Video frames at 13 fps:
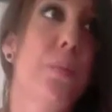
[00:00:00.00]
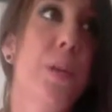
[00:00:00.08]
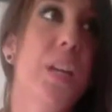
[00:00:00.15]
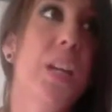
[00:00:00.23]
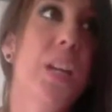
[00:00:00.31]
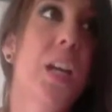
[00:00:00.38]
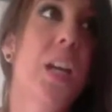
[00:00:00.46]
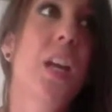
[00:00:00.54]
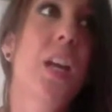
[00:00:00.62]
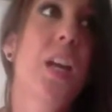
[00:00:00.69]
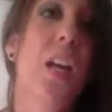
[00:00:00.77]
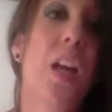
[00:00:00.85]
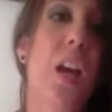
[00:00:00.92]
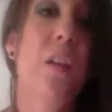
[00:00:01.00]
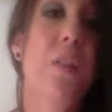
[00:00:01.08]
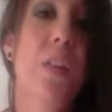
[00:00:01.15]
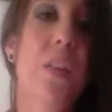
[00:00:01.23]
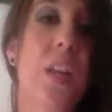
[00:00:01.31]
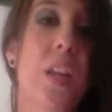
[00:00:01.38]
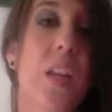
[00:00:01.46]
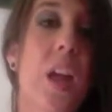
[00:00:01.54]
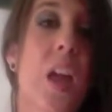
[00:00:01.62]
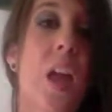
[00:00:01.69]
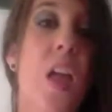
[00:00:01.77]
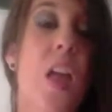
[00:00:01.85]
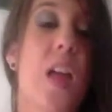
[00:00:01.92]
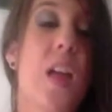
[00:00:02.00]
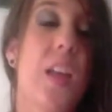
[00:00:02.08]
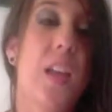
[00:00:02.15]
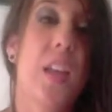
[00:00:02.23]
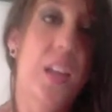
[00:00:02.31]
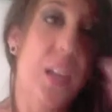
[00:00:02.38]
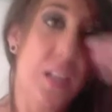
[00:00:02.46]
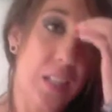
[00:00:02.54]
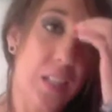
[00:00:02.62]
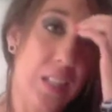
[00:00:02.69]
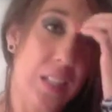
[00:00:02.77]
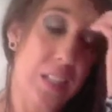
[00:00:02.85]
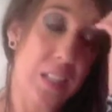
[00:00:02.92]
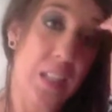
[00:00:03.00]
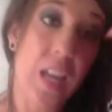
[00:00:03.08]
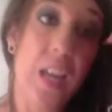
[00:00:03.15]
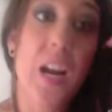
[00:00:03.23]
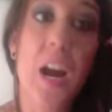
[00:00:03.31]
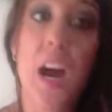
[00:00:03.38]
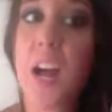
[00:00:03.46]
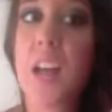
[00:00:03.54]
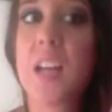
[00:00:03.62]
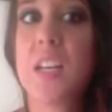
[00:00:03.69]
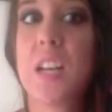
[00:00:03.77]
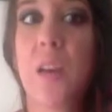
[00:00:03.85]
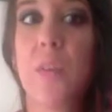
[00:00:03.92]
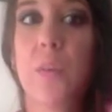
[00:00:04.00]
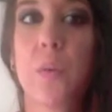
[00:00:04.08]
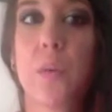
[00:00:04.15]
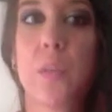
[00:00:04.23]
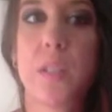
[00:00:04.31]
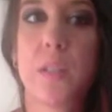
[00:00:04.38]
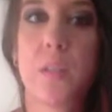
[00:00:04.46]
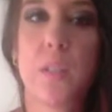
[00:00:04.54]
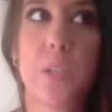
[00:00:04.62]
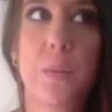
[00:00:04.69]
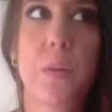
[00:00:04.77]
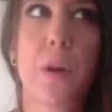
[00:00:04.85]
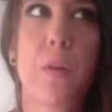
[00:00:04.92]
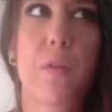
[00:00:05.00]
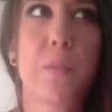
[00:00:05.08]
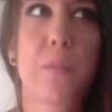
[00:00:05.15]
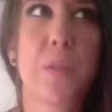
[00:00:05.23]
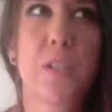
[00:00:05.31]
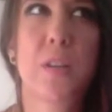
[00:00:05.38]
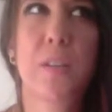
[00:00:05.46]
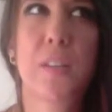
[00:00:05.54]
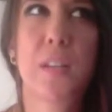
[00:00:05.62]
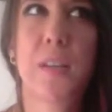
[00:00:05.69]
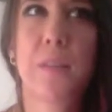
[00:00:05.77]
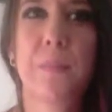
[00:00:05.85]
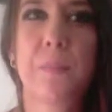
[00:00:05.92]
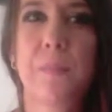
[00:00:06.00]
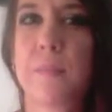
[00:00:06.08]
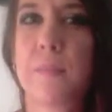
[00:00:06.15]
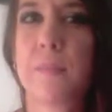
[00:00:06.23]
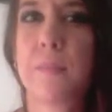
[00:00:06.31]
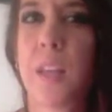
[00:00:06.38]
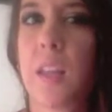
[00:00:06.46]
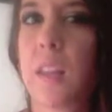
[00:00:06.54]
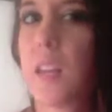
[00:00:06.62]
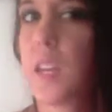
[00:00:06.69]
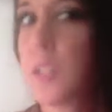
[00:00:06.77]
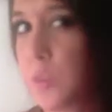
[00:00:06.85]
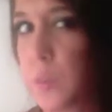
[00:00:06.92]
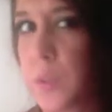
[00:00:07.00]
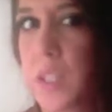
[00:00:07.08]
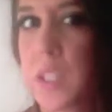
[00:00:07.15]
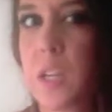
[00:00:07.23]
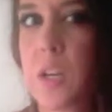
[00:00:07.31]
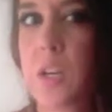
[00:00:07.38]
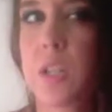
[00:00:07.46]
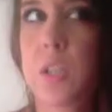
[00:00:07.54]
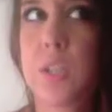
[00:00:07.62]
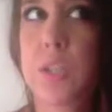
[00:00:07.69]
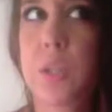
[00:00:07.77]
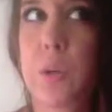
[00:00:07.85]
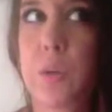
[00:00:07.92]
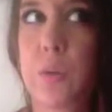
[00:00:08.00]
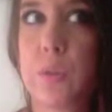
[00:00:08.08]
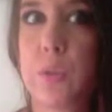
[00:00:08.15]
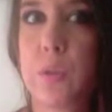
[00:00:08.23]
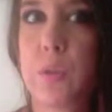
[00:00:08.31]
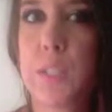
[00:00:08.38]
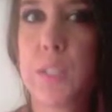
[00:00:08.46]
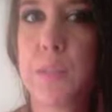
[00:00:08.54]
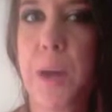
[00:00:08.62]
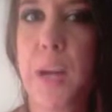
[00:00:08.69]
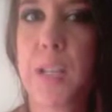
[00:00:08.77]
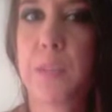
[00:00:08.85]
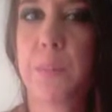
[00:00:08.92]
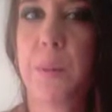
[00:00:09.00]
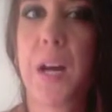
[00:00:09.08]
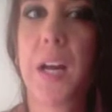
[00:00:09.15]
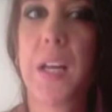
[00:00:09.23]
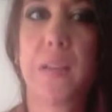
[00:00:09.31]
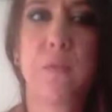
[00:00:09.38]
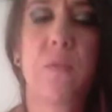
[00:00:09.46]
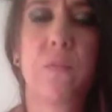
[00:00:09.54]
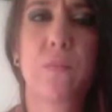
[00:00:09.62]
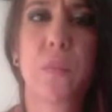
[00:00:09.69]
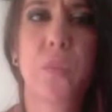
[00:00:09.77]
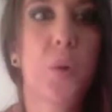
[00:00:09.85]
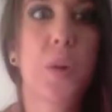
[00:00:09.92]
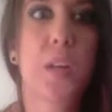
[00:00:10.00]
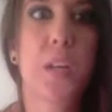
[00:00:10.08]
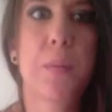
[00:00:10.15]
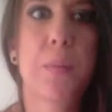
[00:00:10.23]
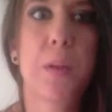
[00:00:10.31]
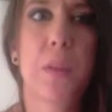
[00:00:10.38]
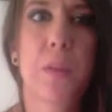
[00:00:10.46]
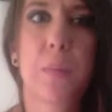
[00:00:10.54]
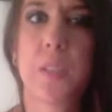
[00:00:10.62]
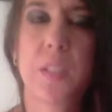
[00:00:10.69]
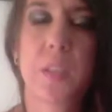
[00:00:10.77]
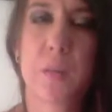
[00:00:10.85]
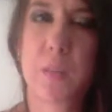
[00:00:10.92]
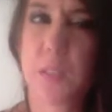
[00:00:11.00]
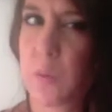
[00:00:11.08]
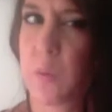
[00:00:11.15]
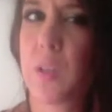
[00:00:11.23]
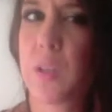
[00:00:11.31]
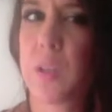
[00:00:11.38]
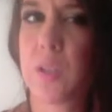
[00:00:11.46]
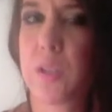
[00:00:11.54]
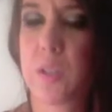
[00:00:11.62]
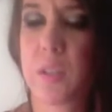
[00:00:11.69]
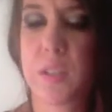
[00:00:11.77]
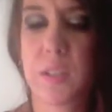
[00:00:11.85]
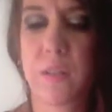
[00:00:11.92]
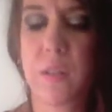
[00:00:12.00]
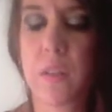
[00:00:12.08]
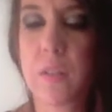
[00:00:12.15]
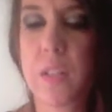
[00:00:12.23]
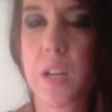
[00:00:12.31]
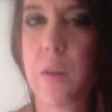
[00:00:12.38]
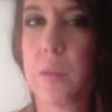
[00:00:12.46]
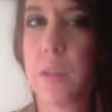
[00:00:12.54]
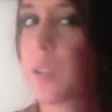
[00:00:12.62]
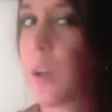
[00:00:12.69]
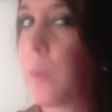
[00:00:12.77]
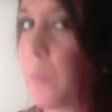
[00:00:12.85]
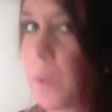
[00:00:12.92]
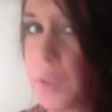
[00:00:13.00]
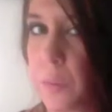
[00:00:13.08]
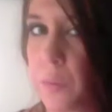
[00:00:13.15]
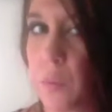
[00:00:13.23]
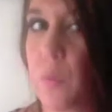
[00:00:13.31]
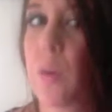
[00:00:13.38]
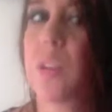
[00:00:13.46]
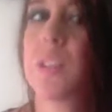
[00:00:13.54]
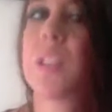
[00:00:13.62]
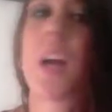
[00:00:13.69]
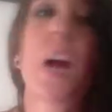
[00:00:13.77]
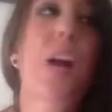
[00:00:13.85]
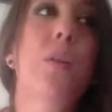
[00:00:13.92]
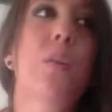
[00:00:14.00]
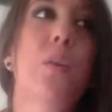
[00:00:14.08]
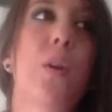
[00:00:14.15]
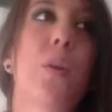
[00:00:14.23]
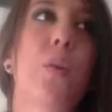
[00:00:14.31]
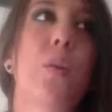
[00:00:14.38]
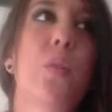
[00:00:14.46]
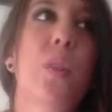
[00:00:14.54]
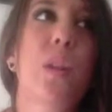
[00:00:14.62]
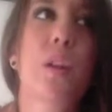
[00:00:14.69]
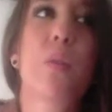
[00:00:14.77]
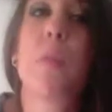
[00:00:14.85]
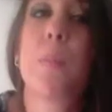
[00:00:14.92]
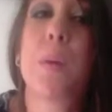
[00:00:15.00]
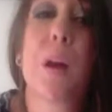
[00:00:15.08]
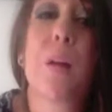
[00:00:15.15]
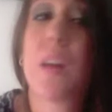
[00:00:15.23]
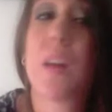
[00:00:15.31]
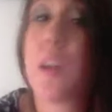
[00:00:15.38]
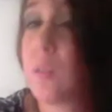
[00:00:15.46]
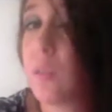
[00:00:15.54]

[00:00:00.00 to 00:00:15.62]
everything, and then I never received a shipping confirmation. I was like, hmm, that's weird. So two weeks passed by, and so I emailed them because I was like really concerned because I've never dealt with this company before. Like I don't know, they could rip me off. I don't know.